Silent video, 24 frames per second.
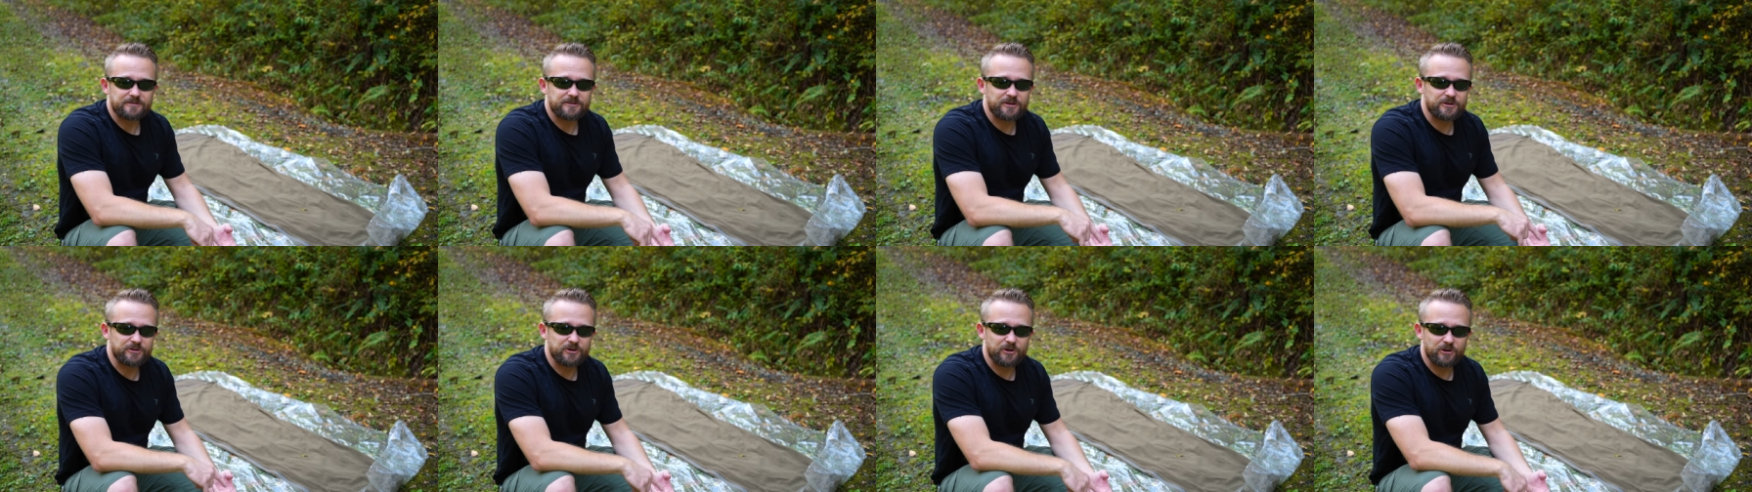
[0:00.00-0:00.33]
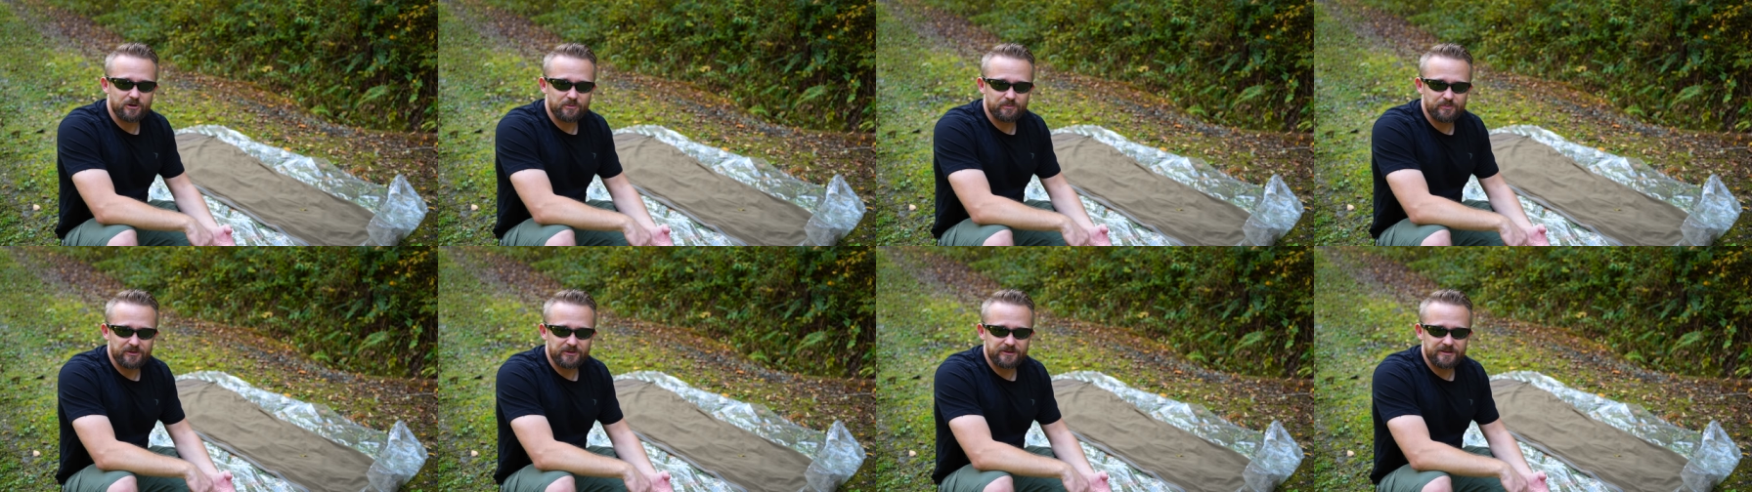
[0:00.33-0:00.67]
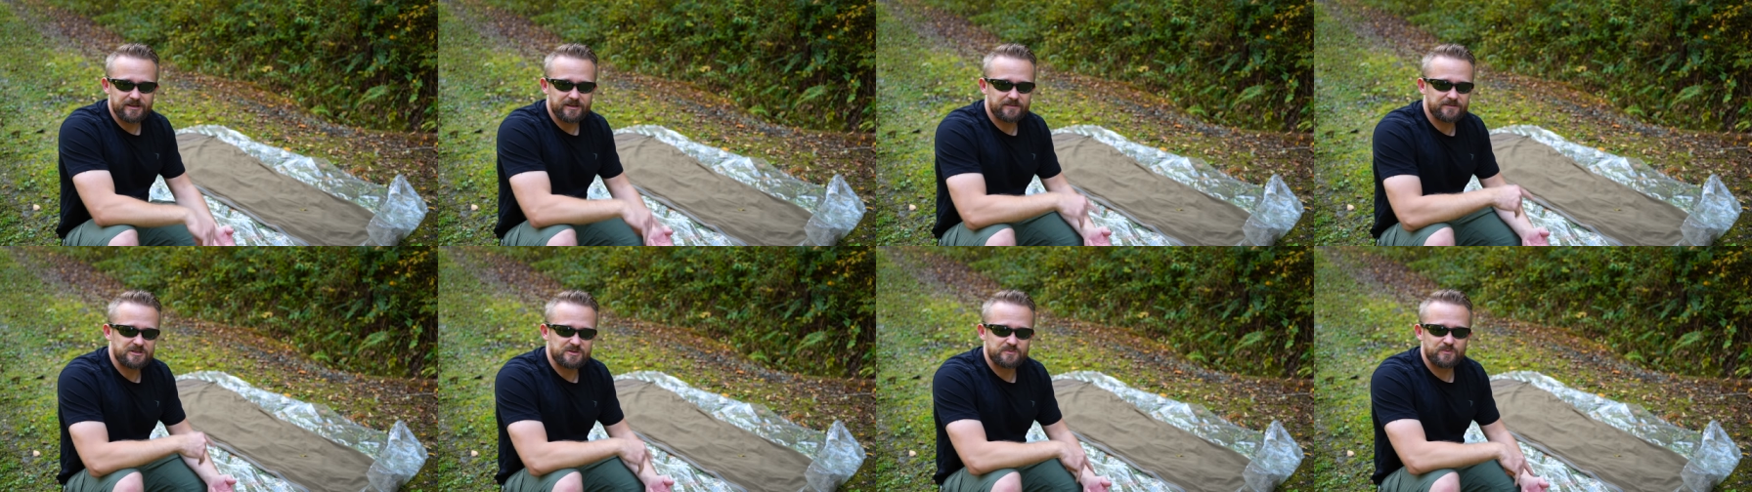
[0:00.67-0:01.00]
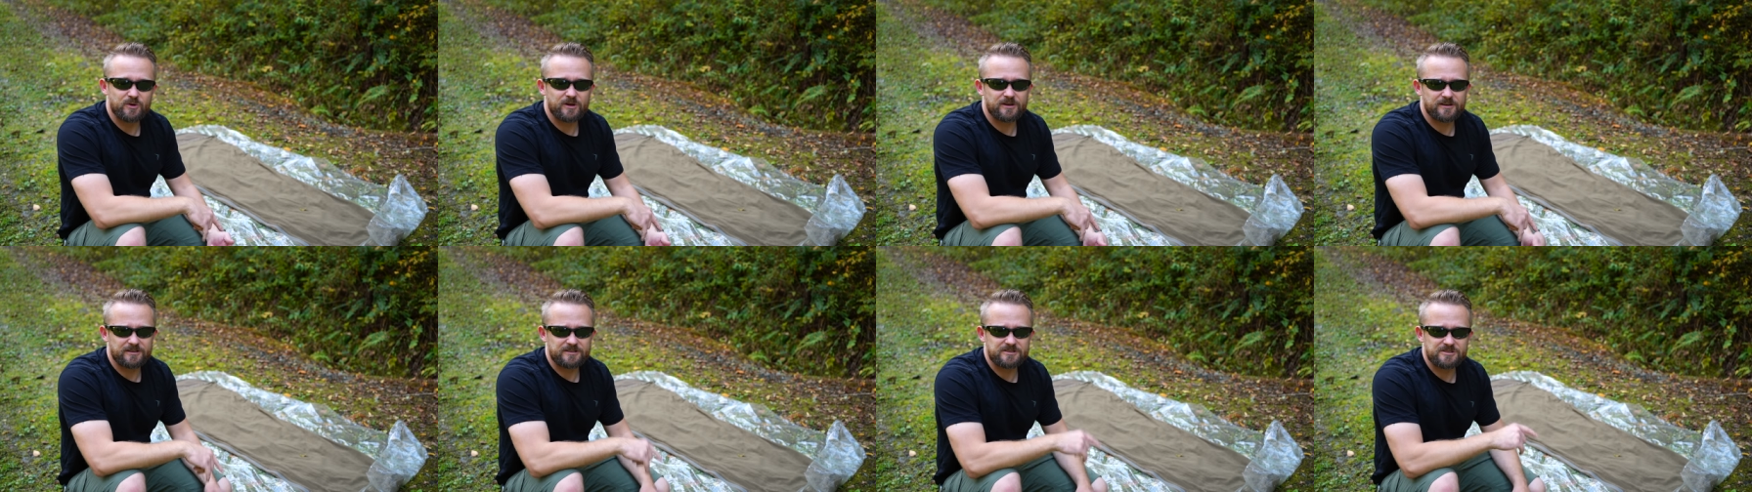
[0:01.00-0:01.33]
The durability of this
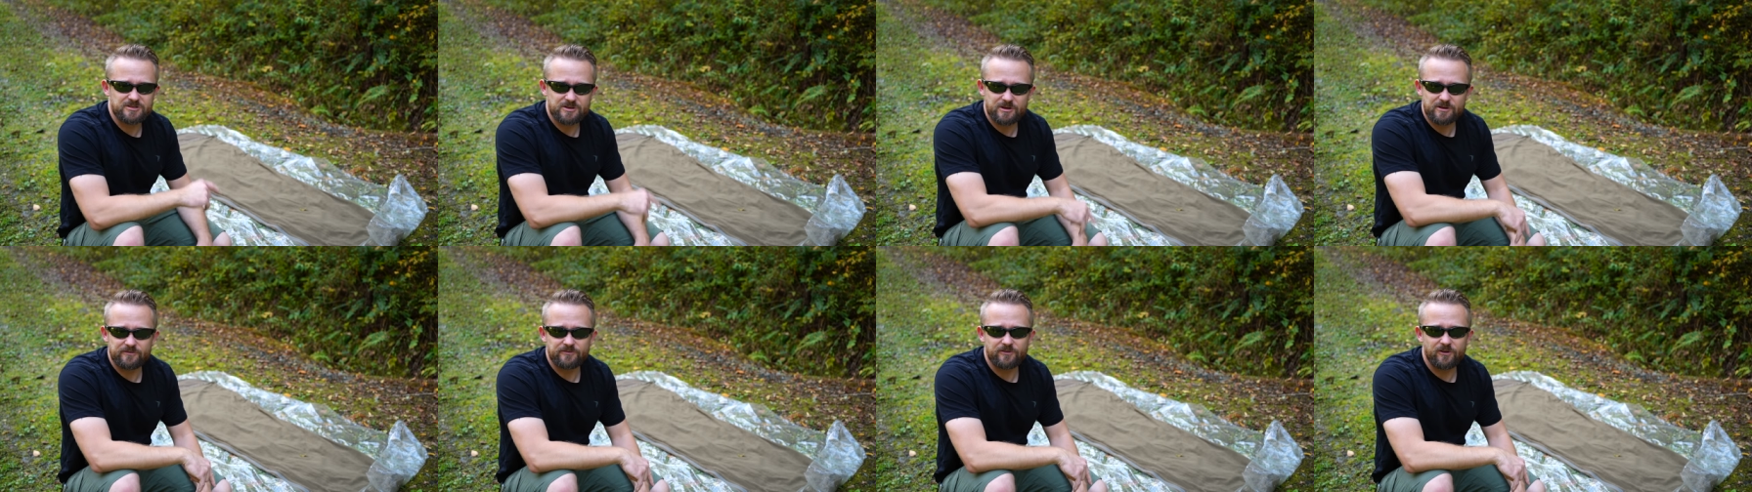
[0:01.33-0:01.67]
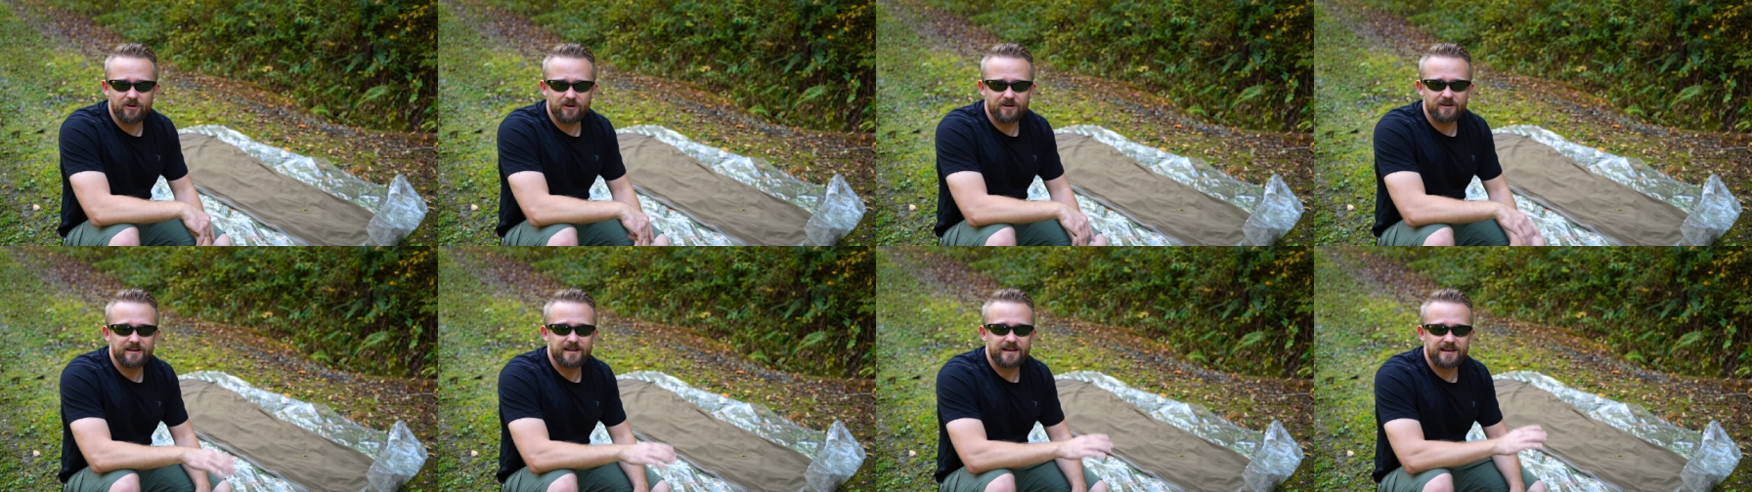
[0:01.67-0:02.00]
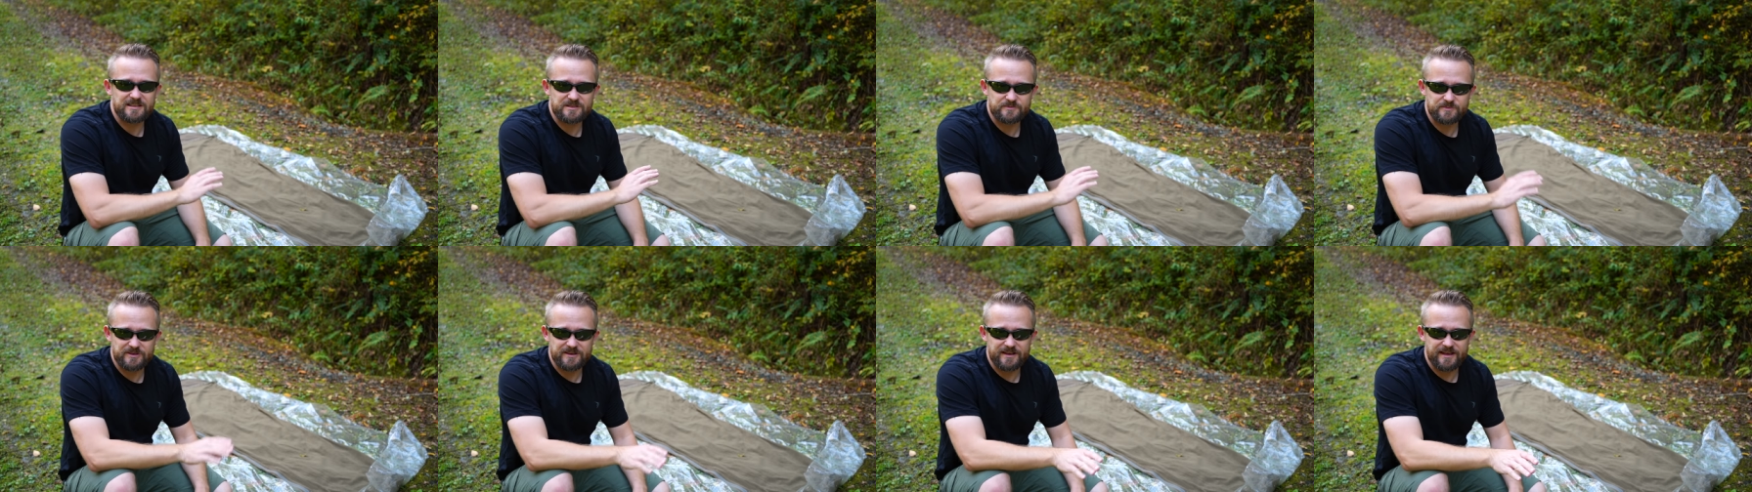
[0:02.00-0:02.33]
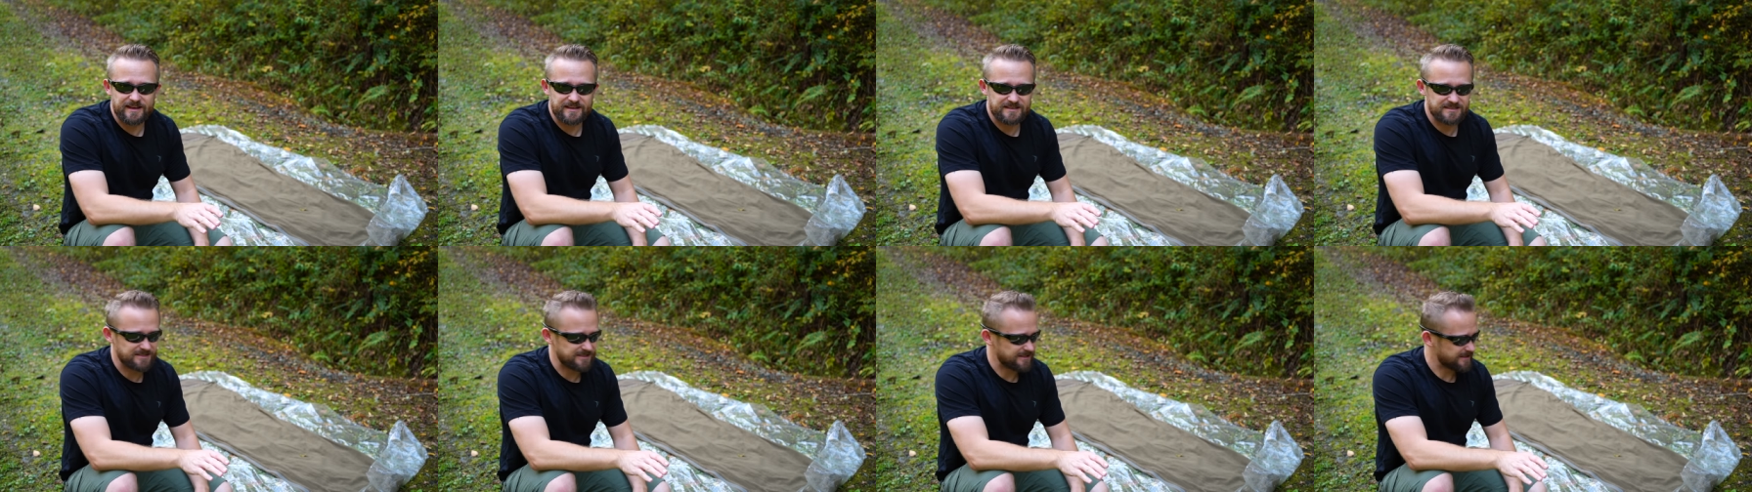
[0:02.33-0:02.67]
product so far has been
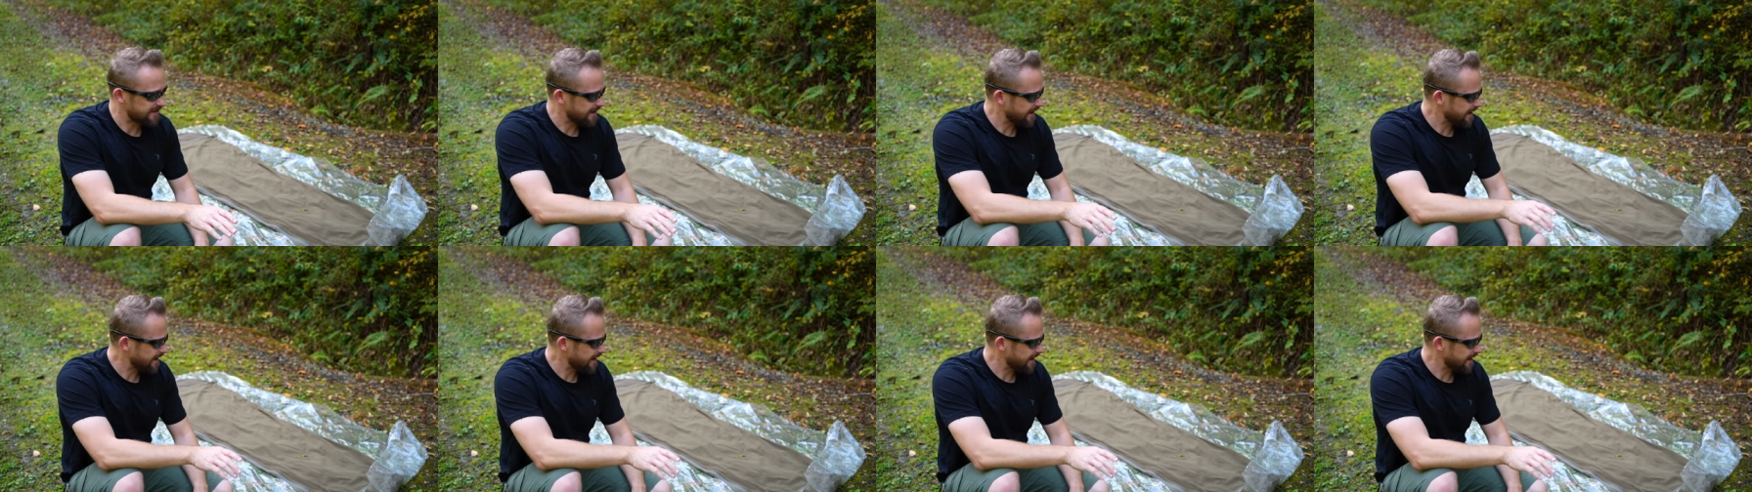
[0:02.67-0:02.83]
excellent.